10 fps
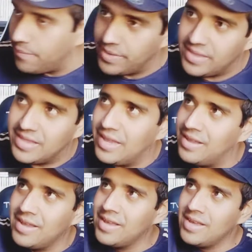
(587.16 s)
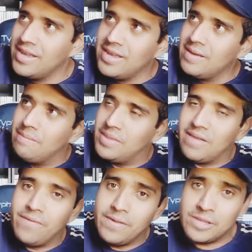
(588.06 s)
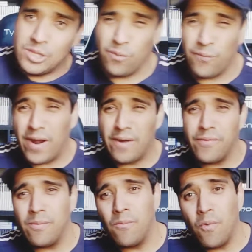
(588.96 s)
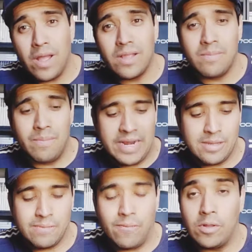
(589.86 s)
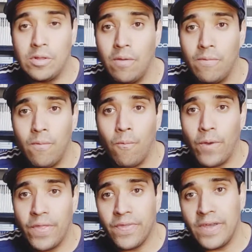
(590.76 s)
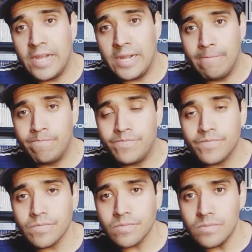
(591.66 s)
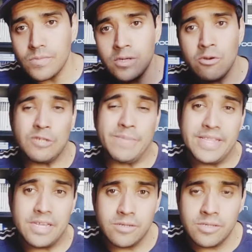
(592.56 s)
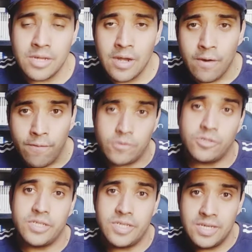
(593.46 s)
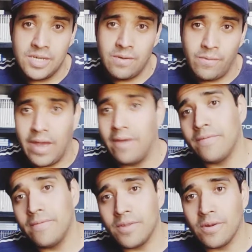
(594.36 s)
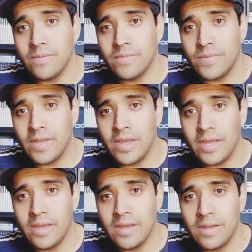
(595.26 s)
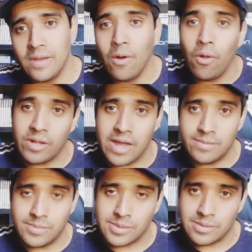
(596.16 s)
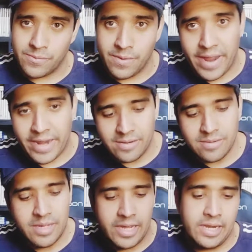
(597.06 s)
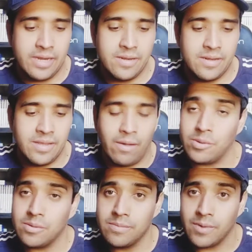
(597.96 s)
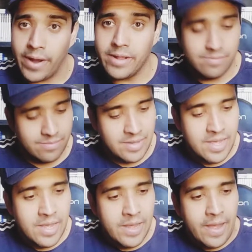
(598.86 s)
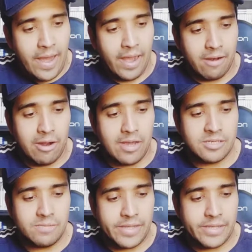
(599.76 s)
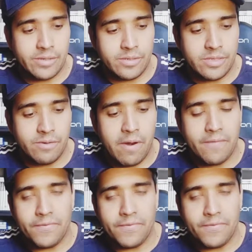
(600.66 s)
but definitely too far from what made us fall in love with um, Crash Bandicoot. Fortunately, we have you know the old games remade, and that was great. Uh, Crash Bandicoot: The Wrath